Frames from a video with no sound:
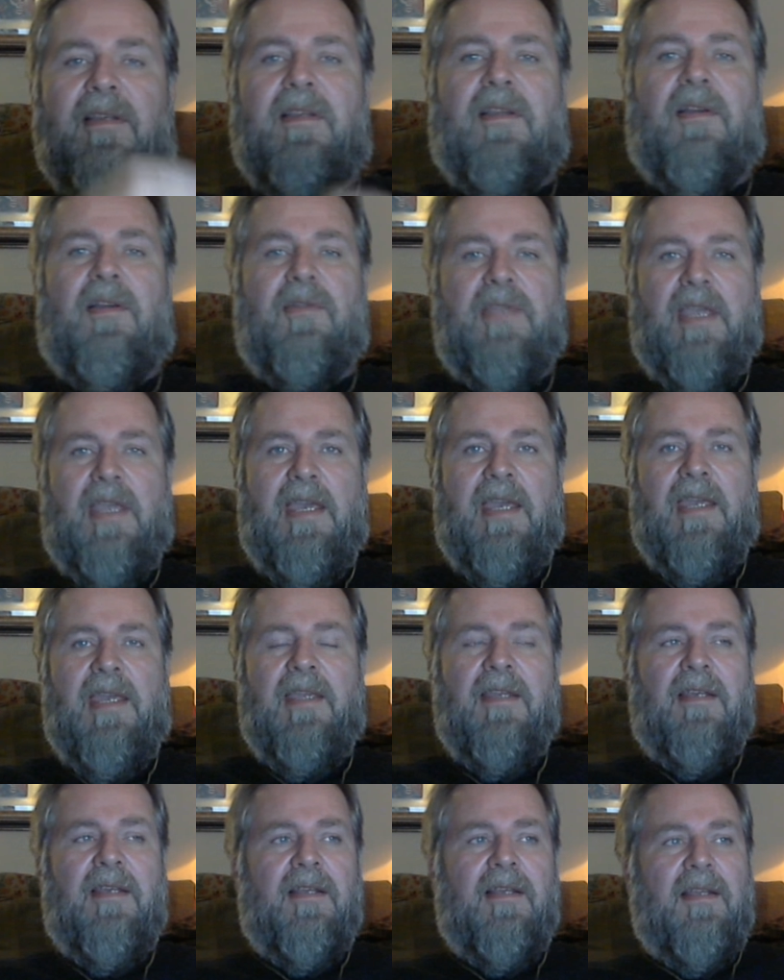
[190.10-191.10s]

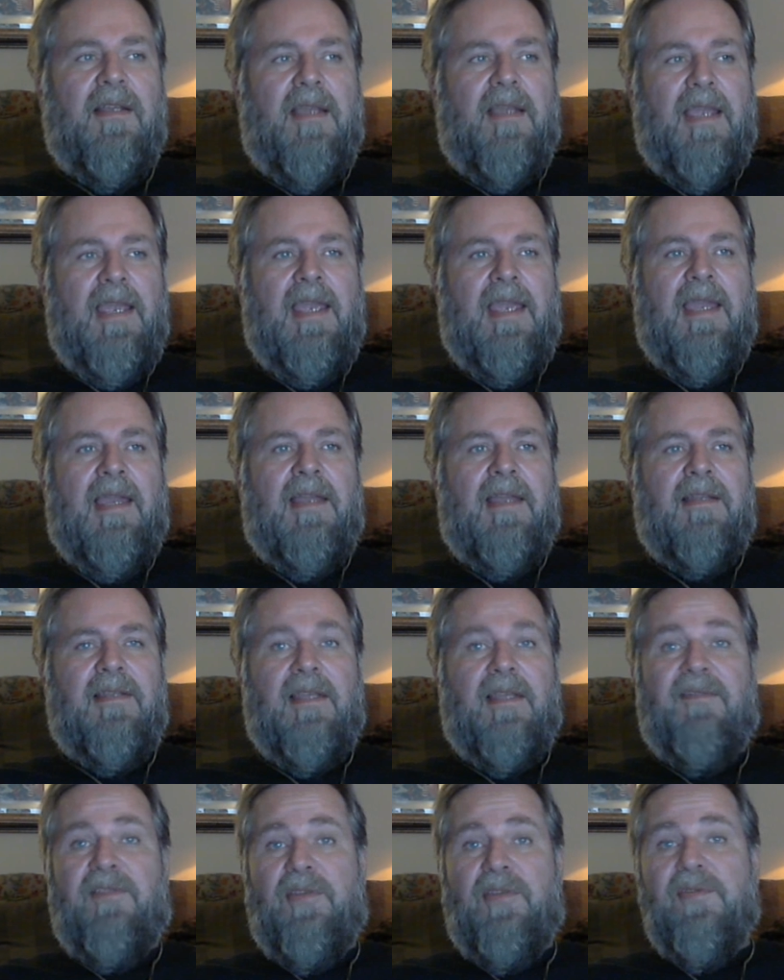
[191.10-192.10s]
okay? And
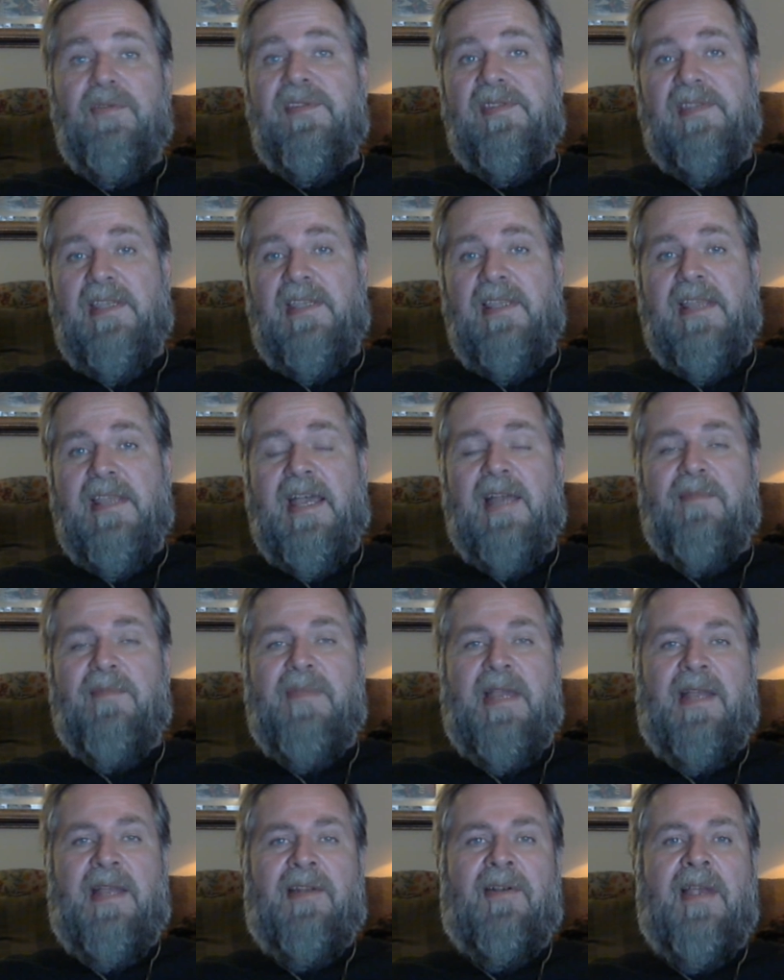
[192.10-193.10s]
if you see that
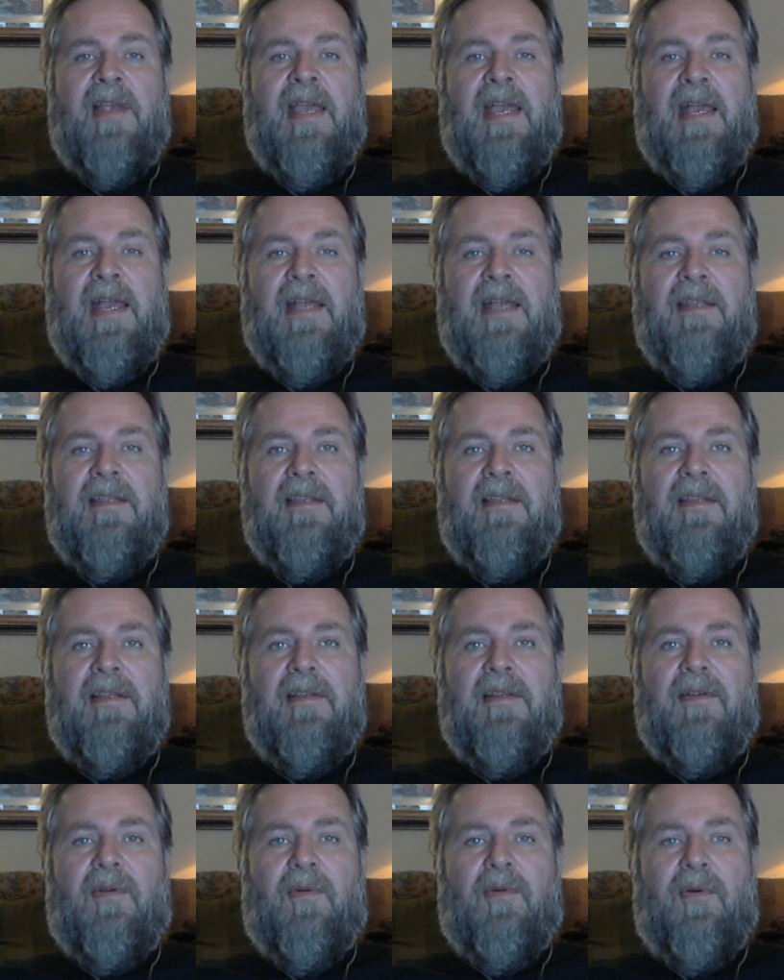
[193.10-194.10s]
banner ad,
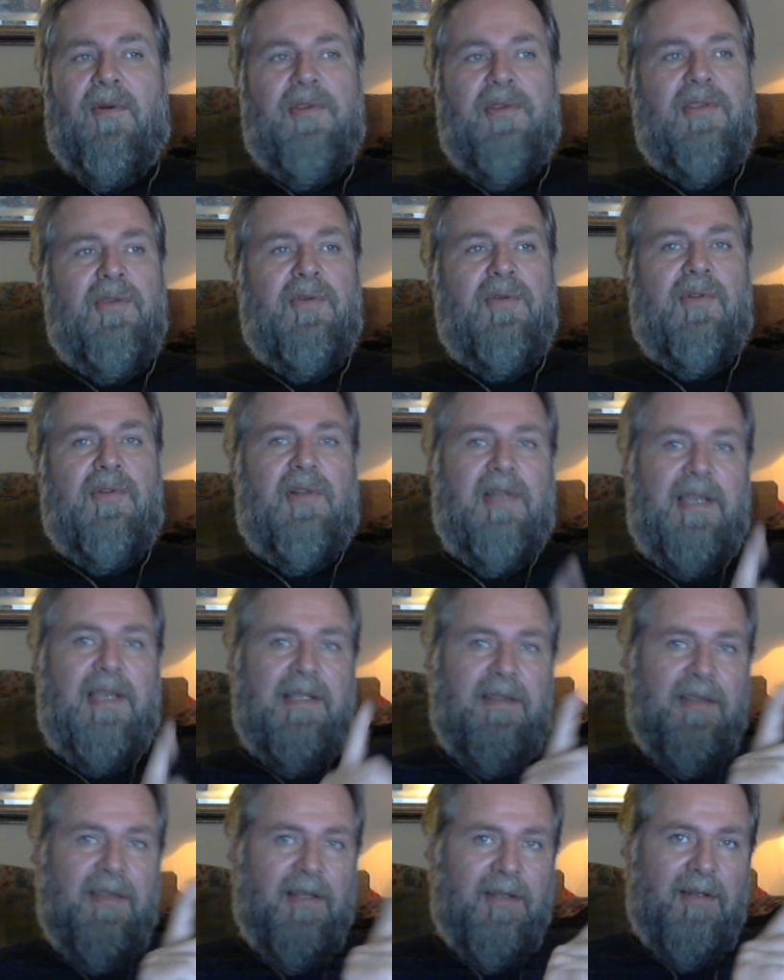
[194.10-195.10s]
or you
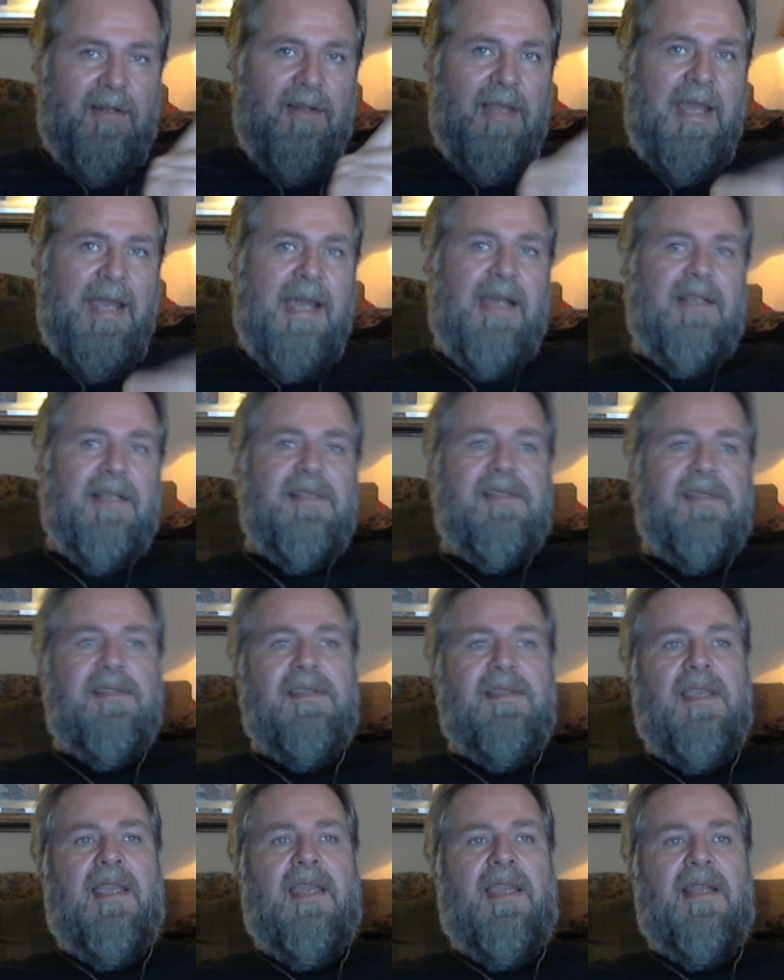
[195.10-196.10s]
click the little
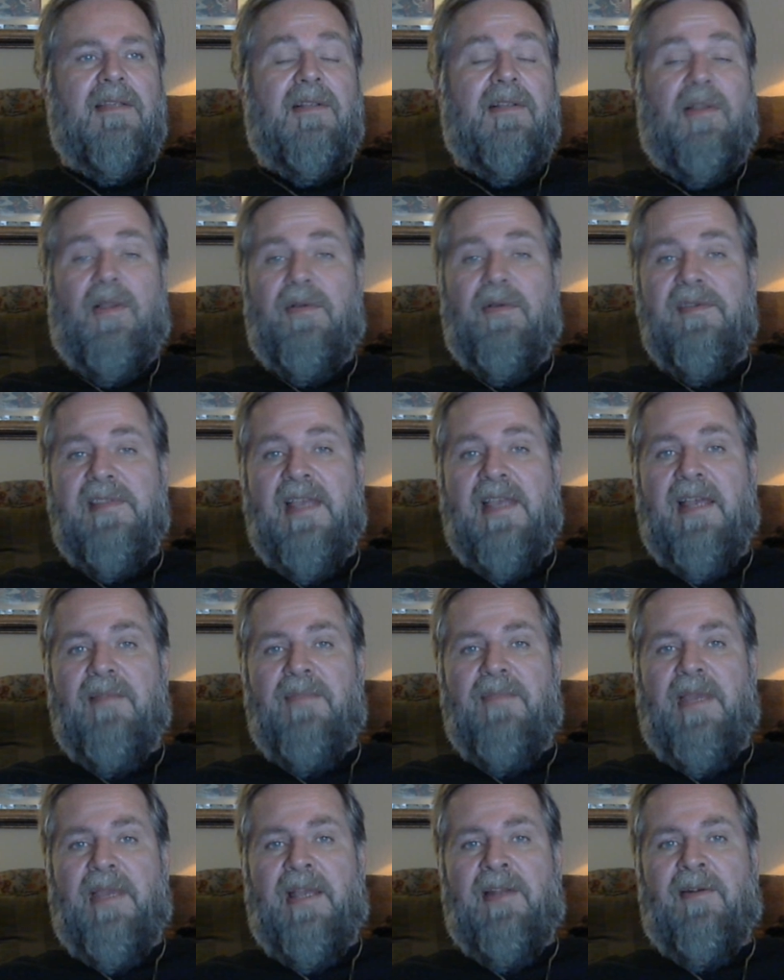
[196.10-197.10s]
X and close
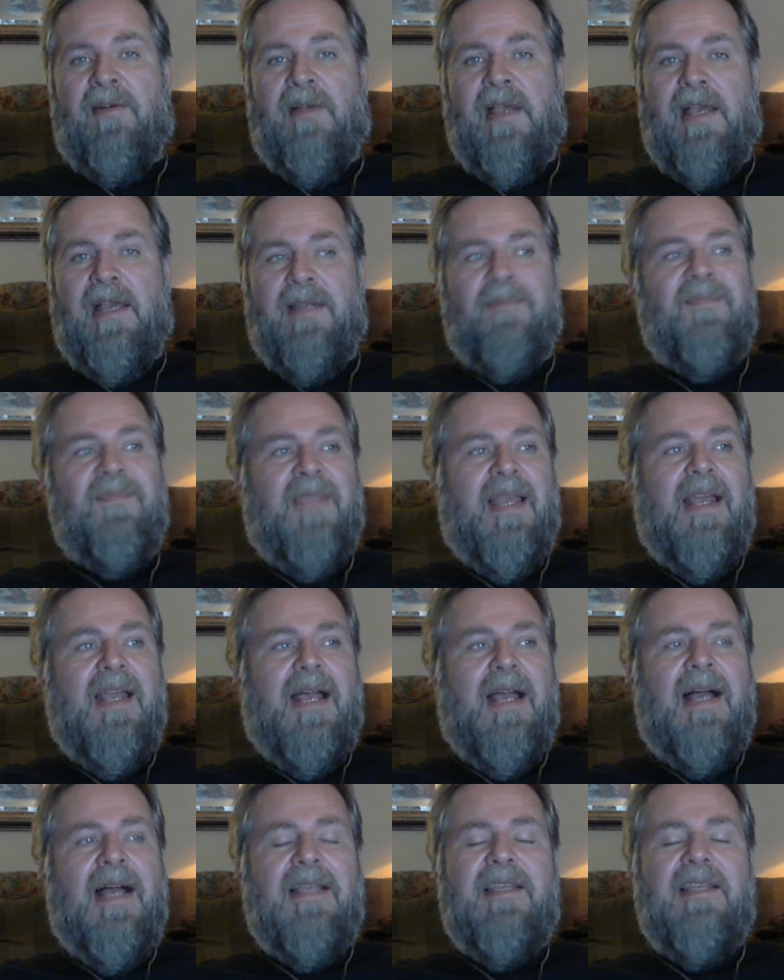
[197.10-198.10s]
that banner ad,
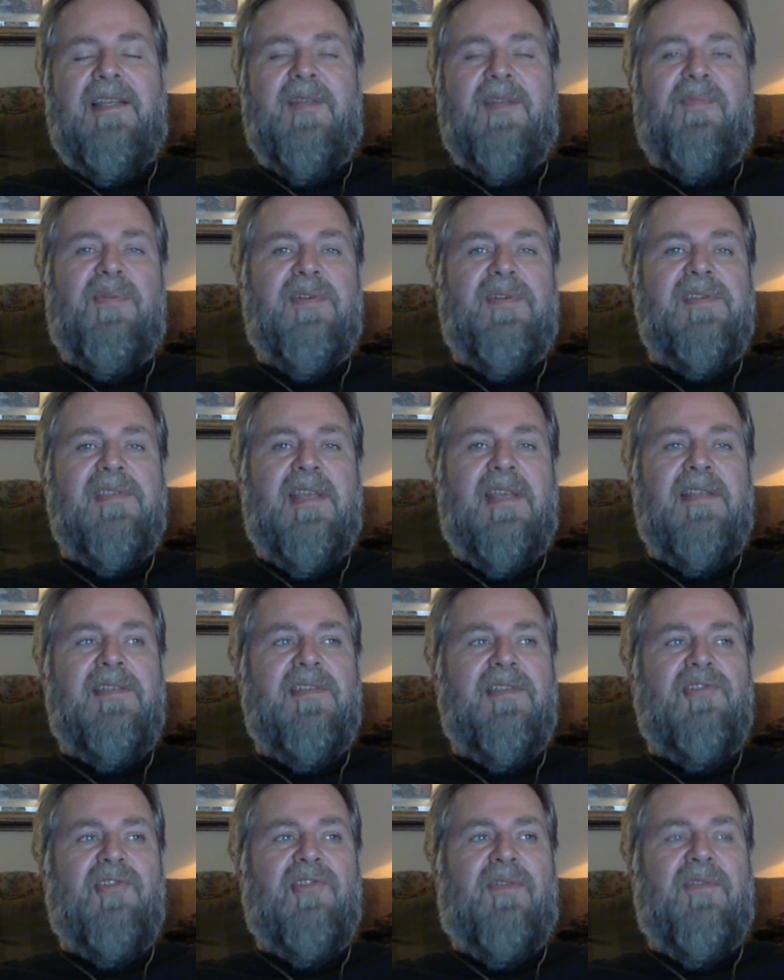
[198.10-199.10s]
I get a
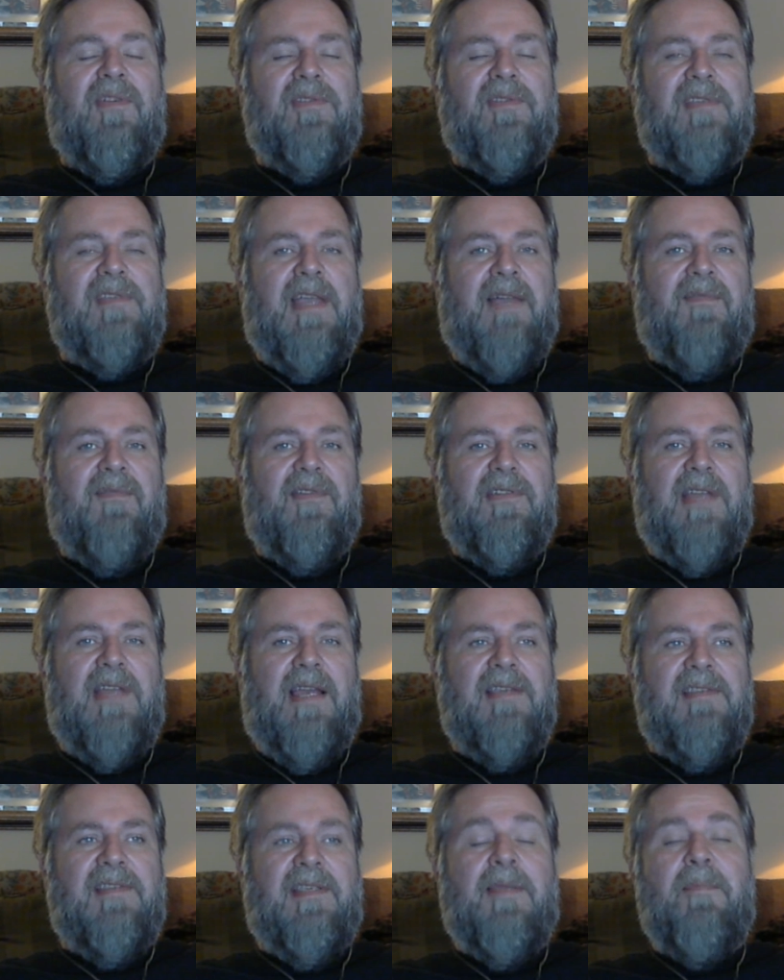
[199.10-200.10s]
percentage of those
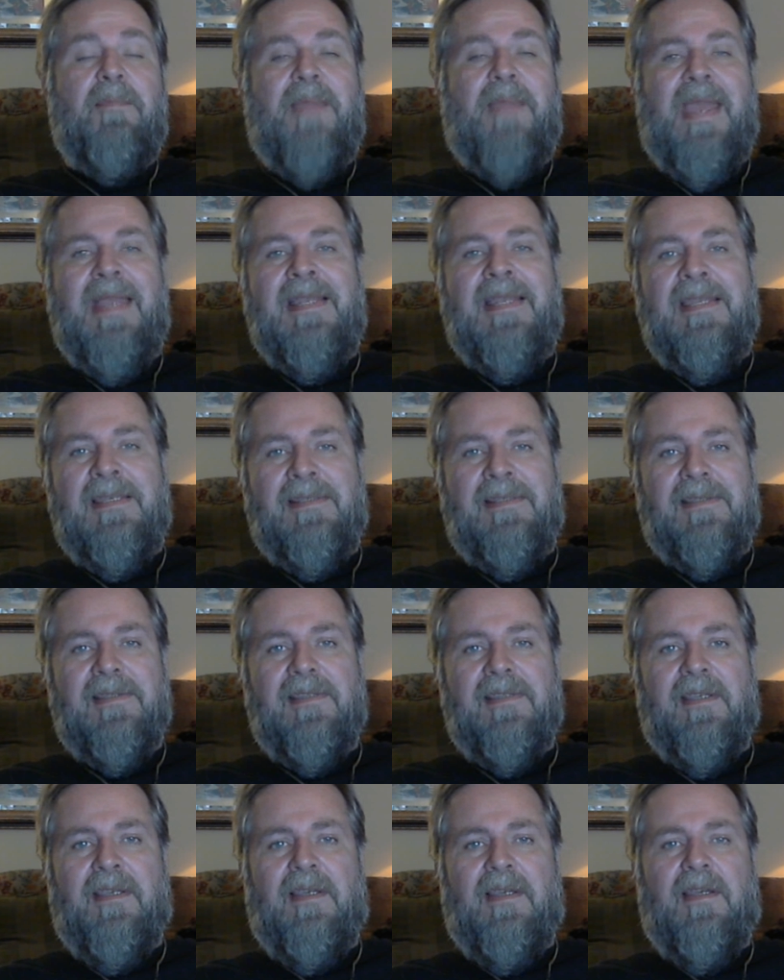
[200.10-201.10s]
advertising pennies.